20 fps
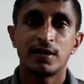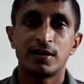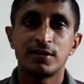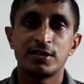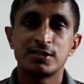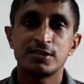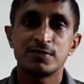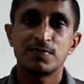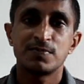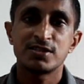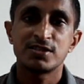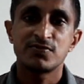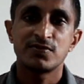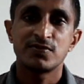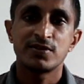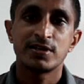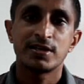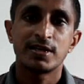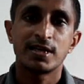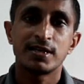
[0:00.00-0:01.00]
In Tissa space, we
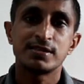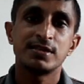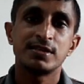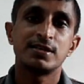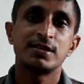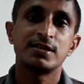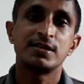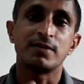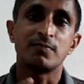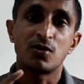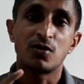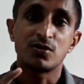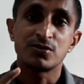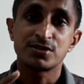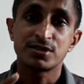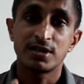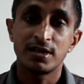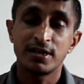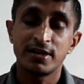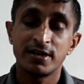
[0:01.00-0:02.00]
can see the
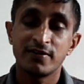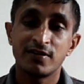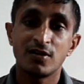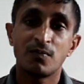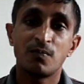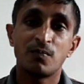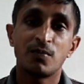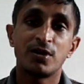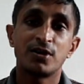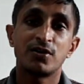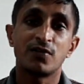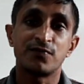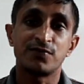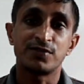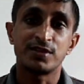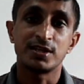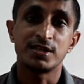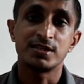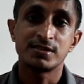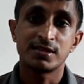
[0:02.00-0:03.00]
emotional development
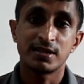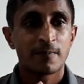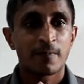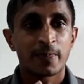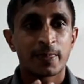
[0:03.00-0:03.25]
of this